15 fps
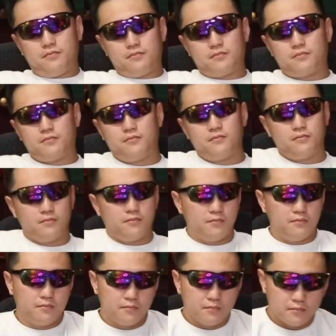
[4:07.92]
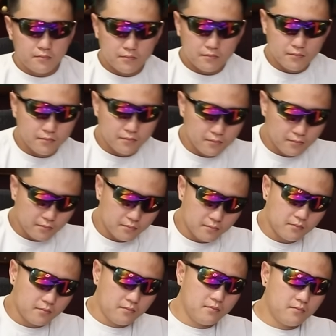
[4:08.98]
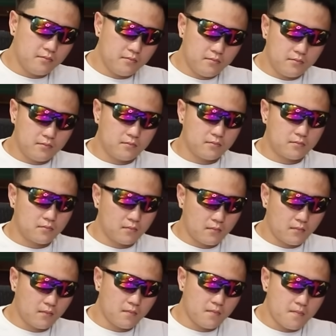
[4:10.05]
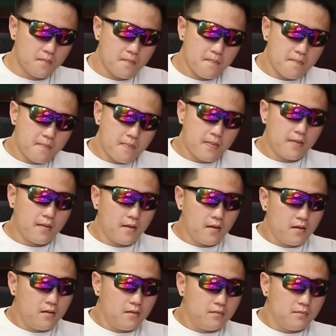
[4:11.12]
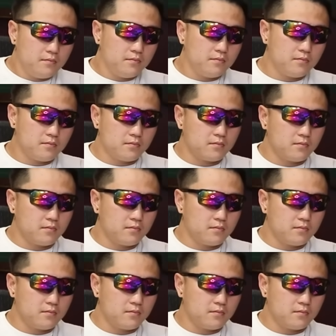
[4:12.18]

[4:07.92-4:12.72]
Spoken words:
(silent)